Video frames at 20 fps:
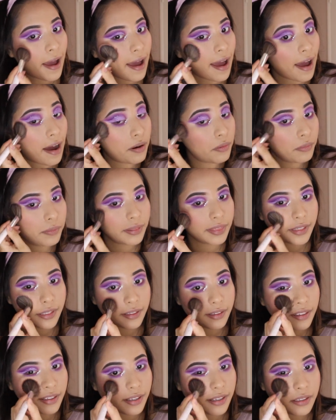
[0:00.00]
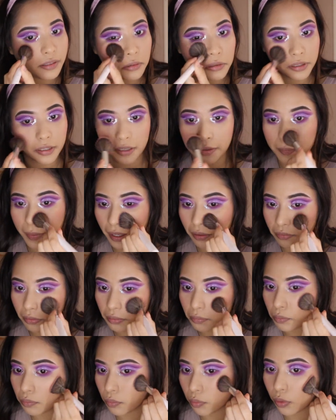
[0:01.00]
out with it again or come out
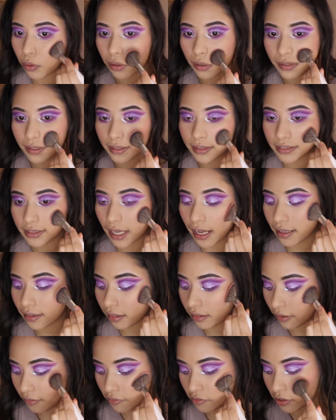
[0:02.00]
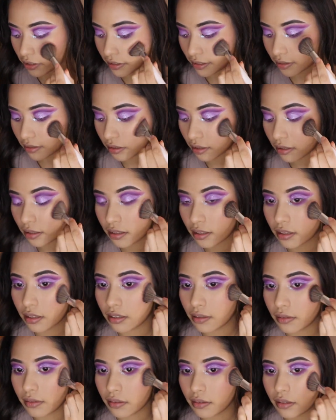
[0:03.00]
with more, because I love this
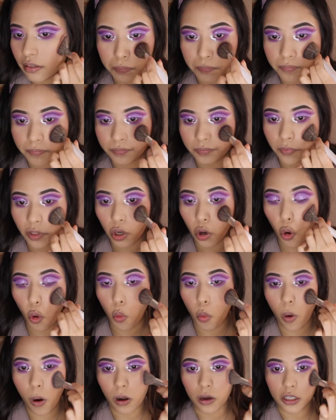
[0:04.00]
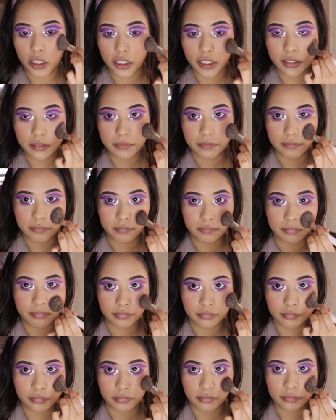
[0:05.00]
quad
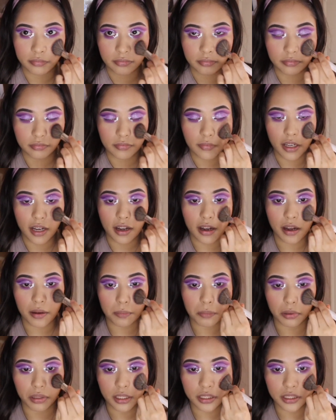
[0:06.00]
of